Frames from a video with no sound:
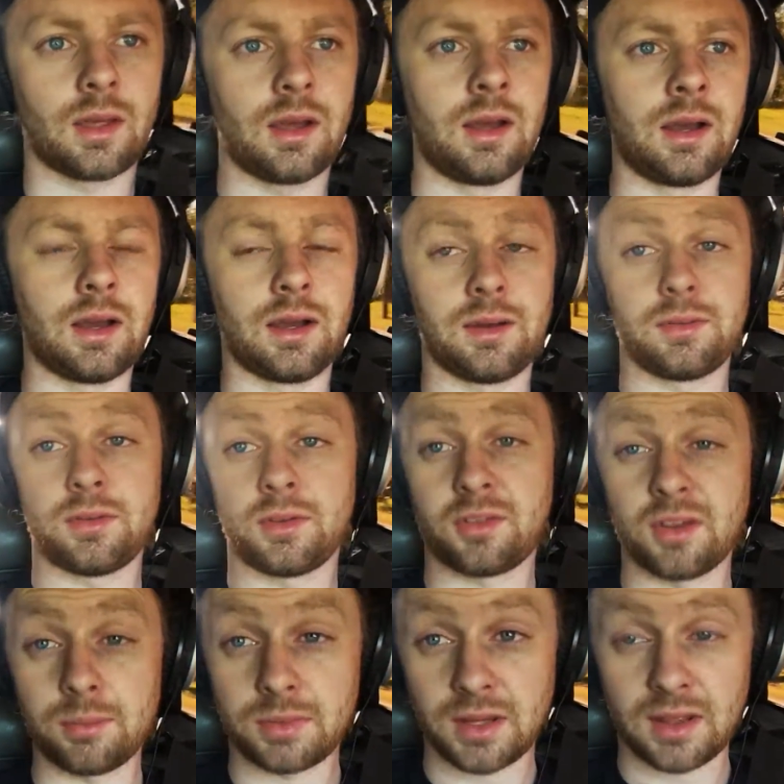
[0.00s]
Uh, there's
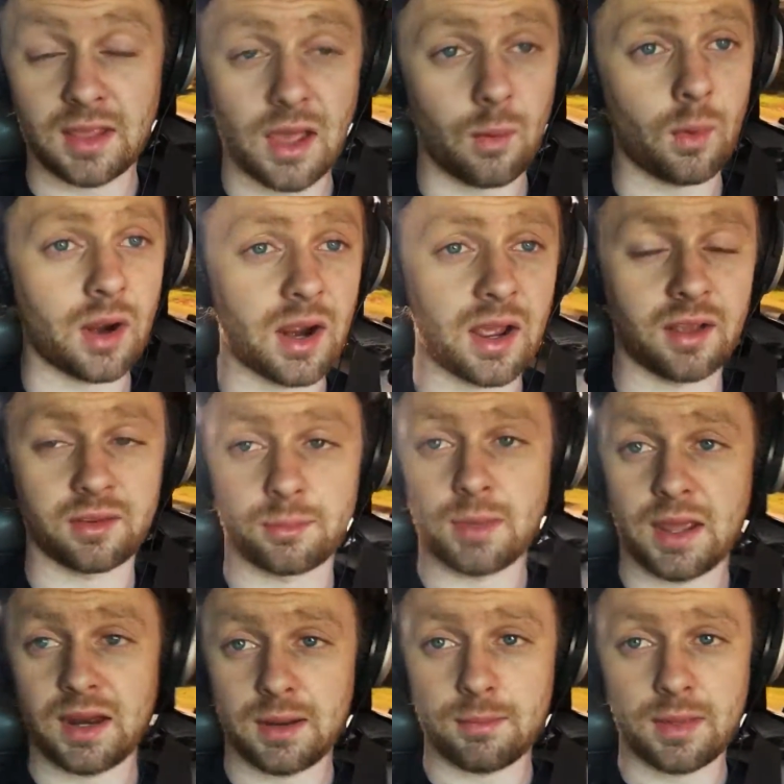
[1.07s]
something in that warehouse,
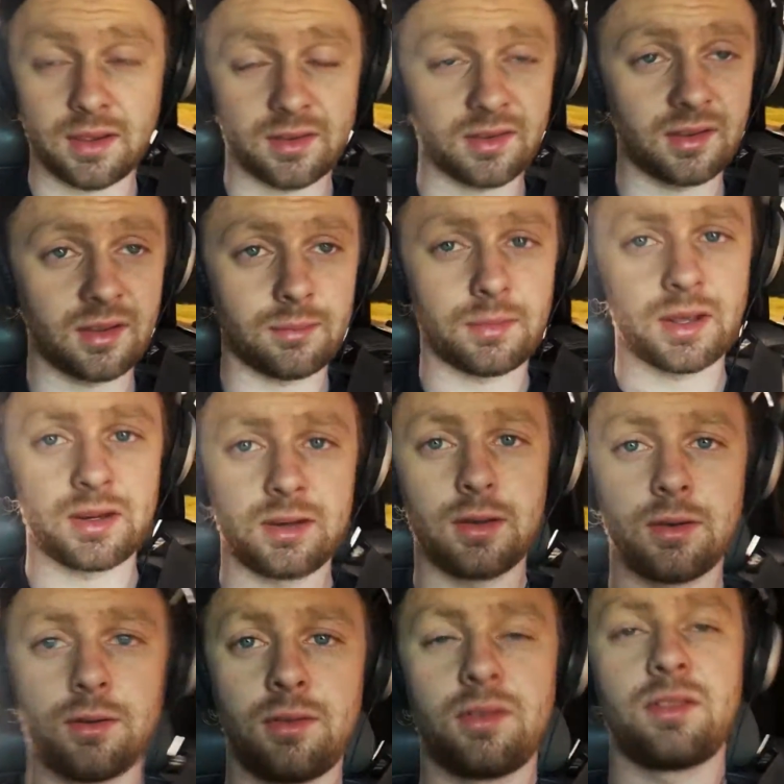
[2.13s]
man, it messes up my
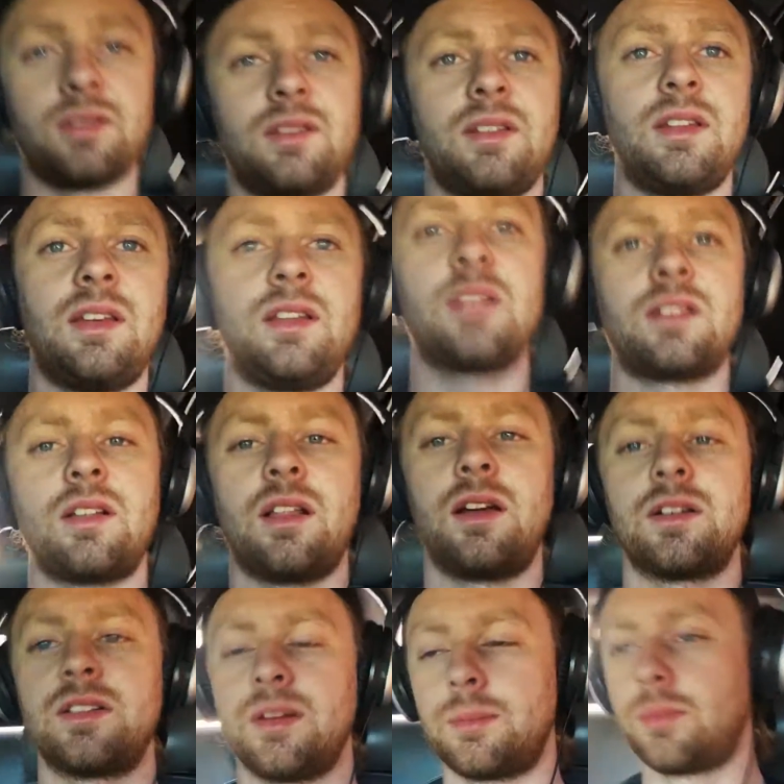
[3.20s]
nose it's
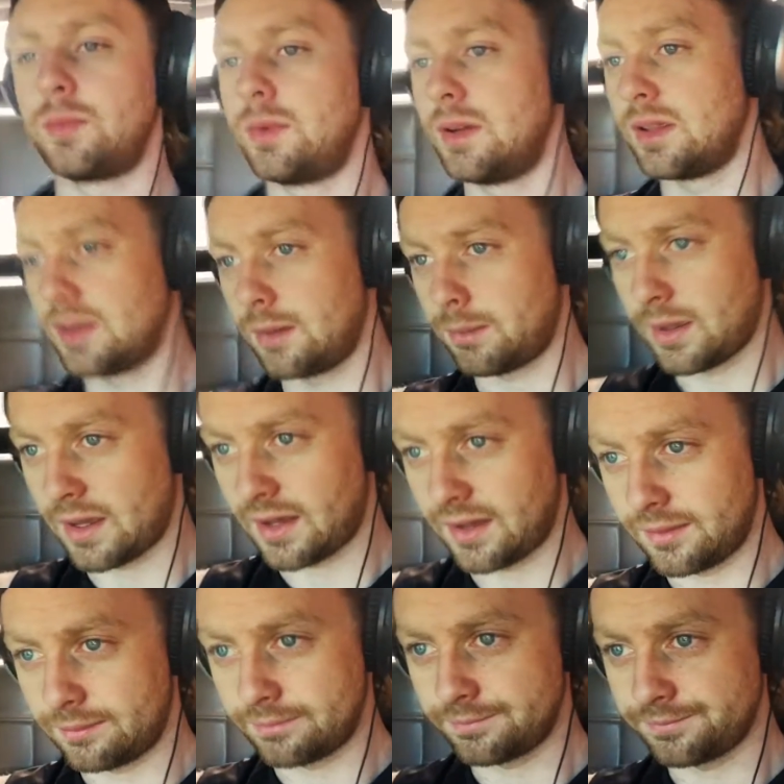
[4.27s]
clogged up really
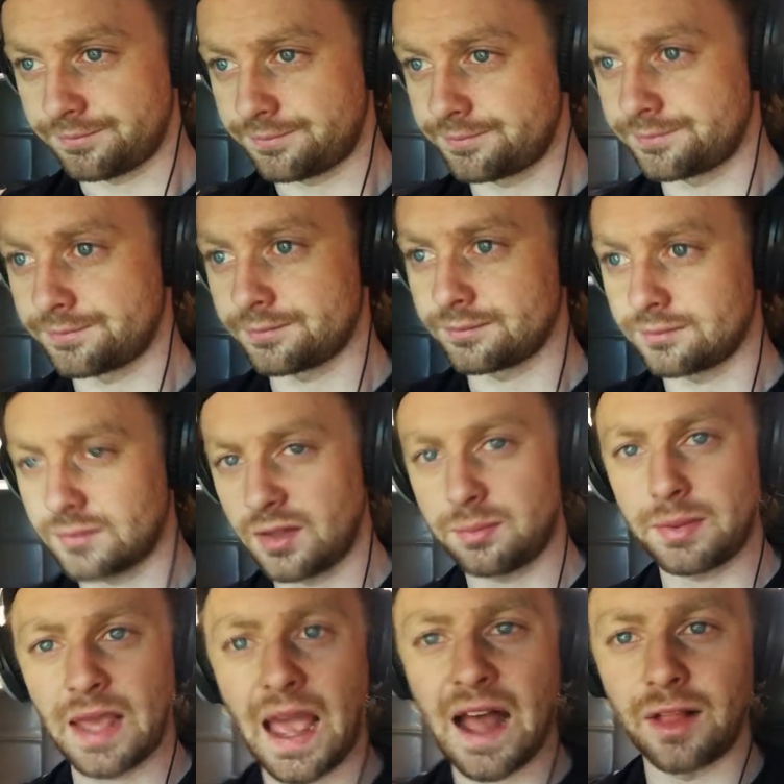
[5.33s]
bad. Must
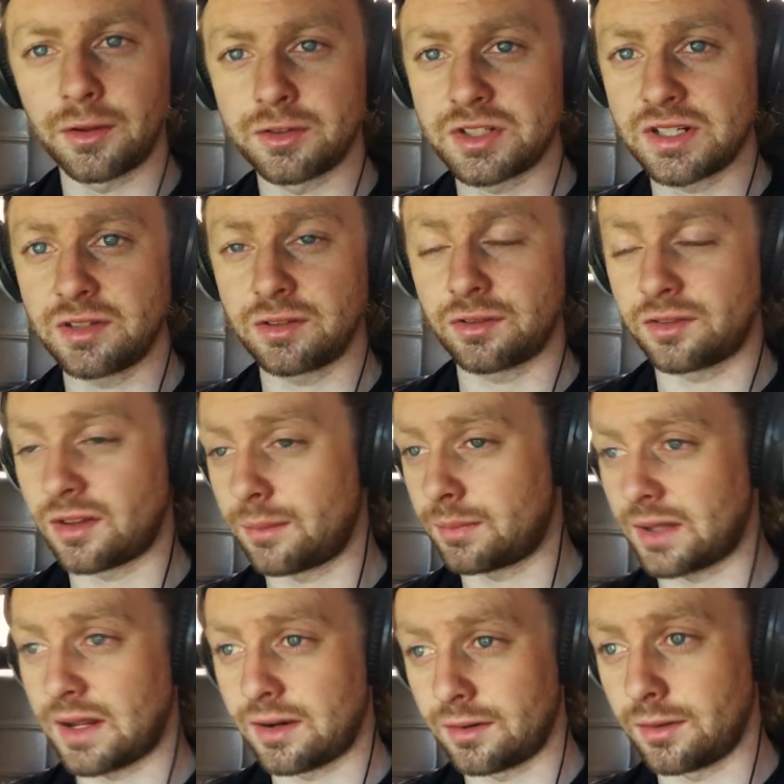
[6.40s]
be allergies or something,
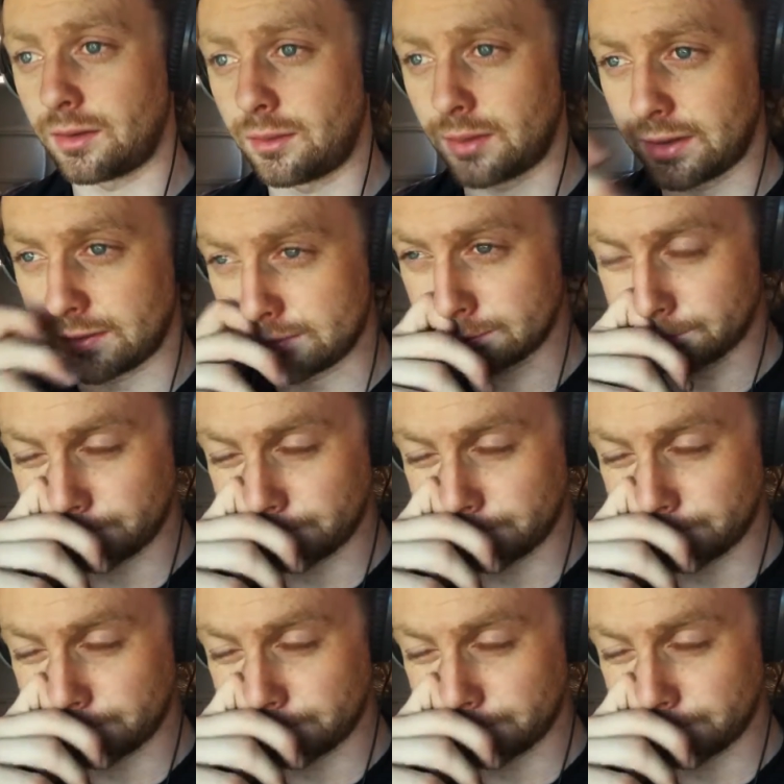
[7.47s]
I don't know what.